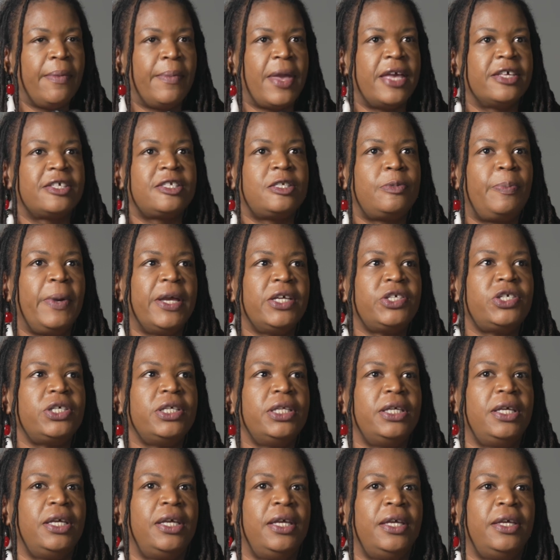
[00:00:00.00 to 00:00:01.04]

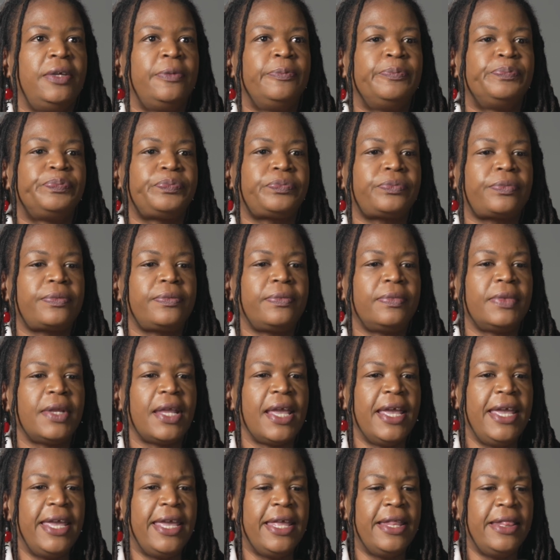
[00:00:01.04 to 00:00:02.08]
especially
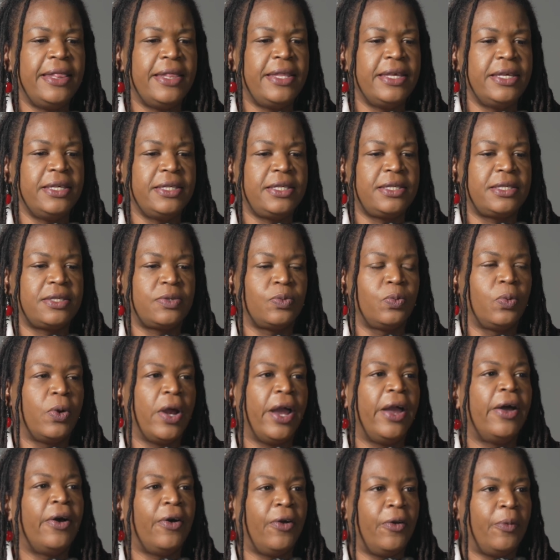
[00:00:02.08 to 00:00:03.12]
in this
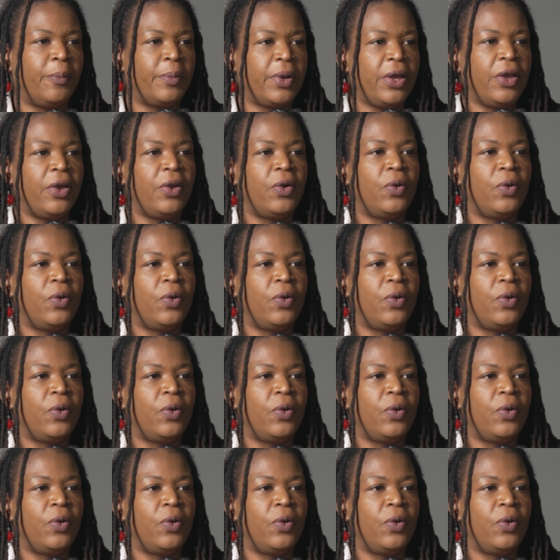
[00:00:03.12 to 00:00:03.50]
realm